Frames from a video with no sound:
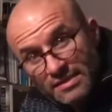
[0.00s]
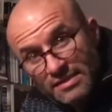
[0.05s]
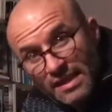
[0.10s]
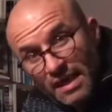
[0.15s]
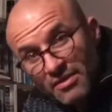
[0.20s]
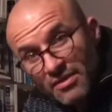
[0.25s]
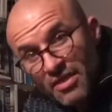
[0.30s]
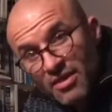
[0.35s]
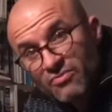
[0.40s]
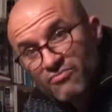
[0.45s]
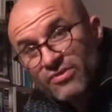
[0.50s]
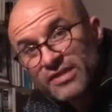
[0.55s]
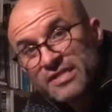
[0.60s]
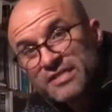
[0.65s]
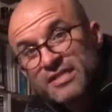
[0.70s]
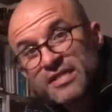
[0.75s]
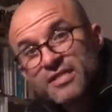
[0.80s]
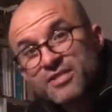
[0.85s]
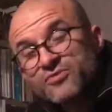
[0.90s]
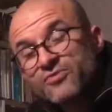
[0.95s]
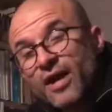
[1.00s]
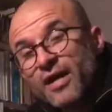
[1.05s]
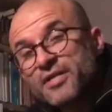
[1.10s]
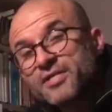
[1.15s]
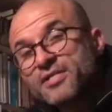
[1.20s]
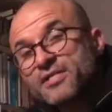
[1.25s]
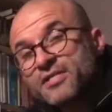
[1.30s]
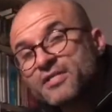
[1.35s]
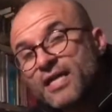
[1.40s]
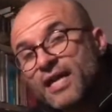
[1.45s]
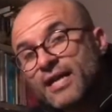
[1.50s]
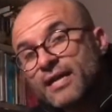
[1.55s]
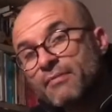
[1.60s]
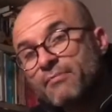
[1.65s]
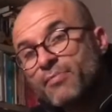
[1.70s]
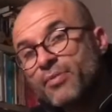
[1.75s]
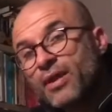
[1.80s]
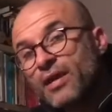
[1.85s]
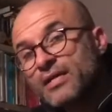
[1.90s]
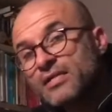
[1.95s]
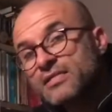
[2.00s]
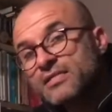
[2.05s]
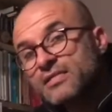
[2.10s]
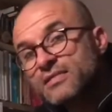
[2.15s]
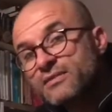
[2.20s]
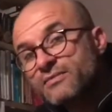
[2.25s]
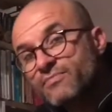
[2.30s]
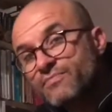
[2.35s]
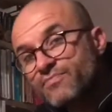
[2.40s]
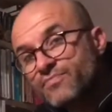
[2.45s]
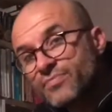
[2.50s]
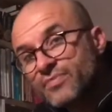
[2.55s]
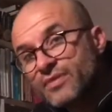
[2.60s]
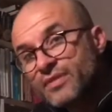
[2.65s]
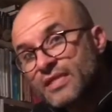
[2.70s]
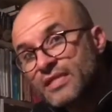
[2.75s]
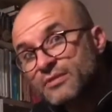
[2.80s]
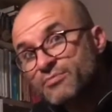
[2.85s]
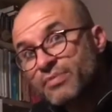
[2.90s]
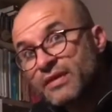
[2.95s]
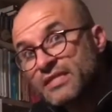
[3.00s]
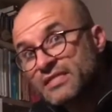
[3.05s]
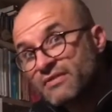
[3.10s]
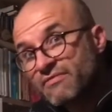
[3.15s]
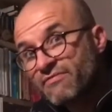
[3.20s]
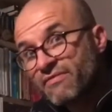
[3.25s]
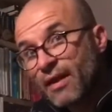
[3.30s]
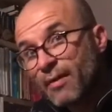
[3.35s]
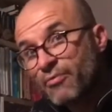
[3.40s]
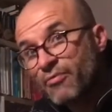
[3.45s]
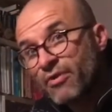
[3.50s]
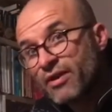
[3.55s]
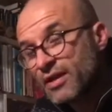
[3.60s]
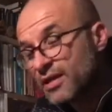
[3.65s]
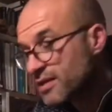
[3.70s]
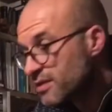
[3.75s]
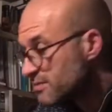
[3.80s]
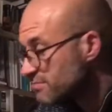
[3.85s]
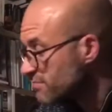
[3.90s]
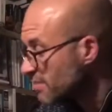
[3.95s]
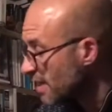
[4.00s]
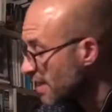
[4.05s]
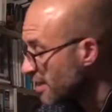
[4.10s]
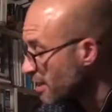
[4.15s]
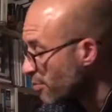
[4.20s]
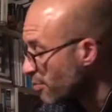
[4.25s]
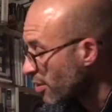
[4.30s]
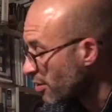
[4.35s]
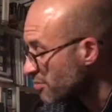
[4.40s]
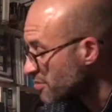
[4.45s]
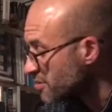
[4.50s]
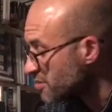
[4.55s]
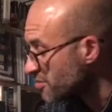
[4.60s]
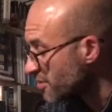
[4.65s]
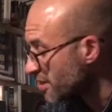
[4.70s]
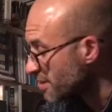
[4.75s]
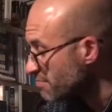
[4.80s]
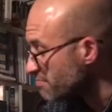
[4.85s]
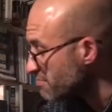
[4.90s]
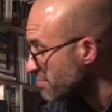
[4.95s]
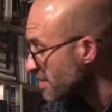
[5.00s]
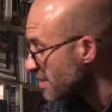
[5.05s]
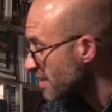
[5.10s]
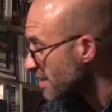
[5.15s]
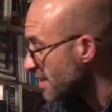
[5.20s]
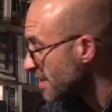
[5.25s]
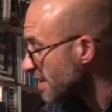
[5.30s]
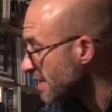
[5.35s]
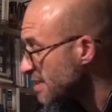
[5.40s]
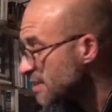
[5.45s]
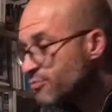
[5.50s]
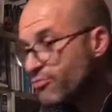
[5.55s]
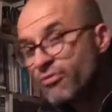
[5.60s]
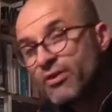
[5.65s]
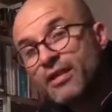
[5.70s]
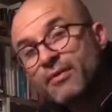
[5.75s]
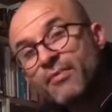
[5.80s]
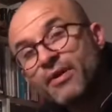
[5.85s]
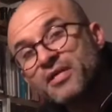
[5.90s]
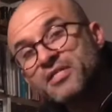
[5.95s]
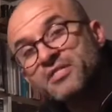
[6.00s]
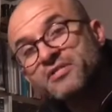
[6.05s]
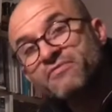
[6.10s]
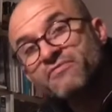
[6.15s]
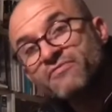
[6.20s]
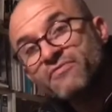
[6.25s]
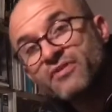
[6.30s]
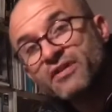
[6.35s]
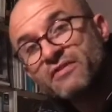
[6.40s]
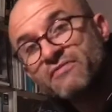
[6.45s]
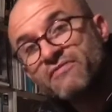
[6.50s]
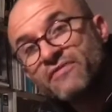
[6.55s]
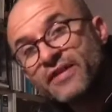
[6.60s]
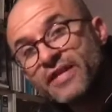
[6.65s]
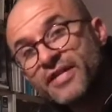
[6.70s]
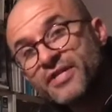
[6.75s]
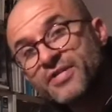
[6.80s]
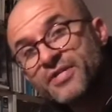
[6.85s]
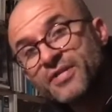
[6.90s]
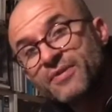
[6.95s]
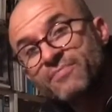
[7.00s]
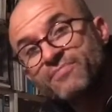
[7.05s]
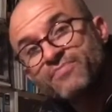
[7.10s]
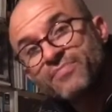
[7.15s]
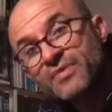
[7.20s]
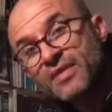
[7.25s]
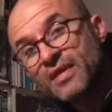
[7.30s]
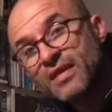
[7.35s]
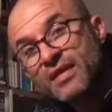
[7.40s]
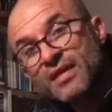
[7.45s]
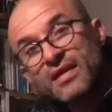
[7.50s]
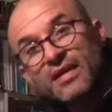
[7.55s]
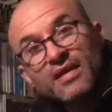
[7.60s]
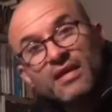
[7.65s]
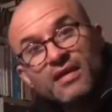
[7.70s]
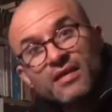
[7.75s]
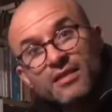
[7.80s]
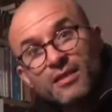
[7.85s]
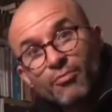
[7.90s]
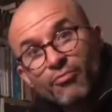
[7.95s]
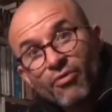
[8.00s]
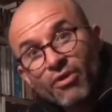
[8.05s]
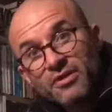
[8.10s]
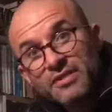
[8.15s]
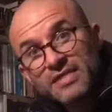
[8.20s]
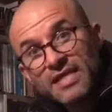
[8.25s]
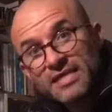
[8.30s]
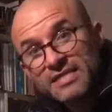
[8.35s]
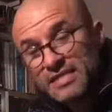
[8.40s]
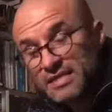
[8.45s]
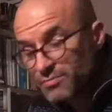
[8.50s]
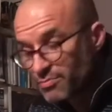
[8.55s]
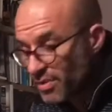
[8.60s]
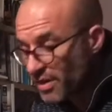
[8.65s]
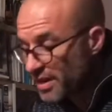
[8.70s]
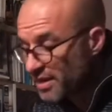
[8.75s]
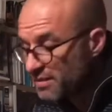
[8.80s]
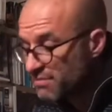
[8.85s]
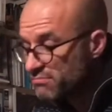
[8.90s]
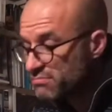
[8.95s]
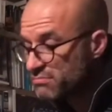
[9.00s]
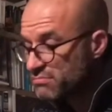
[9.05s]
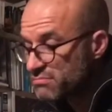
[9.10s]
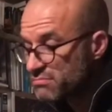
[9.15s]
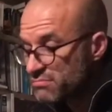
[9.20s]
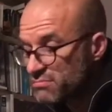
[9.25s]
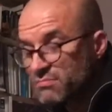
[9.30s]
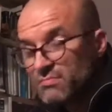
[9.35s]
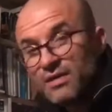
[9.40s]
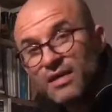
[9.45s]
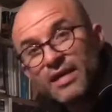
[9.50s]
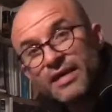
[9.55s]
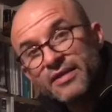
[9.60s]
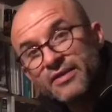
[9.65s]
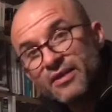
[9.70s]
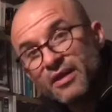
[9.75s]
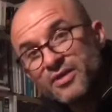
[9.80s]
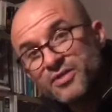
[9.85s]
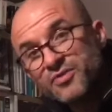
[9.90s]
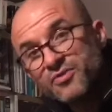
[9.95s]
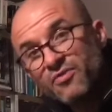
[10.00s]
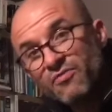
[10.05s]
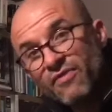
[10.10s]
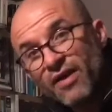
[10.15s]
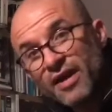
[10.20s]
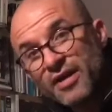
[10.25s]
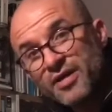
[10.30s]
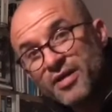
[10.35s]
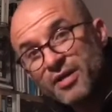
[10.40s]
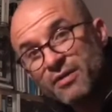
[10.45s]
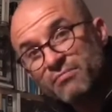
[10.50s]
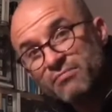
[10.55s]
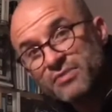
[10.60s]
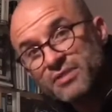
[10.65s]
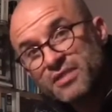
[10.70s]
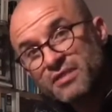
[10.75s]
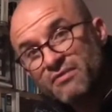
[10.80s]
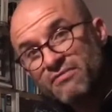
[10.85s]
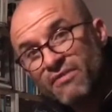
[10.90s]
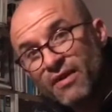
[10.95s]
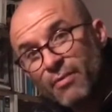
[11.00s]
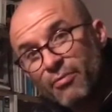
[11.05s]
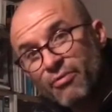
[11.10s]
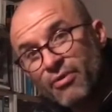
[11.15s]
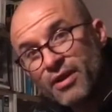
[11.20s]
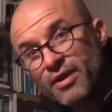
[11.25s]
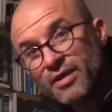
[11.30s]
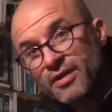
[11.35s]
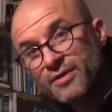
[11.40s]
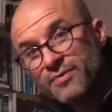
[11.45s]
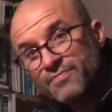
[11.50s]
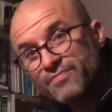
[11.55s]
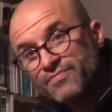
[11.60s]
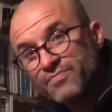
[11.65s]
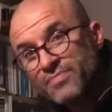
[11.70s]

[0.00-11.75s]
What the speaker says: Now that the rinse extraction's taken place, this piece of fabric and upholstery is pretty much fully finished. The process has been industrial vacuum to the fabric,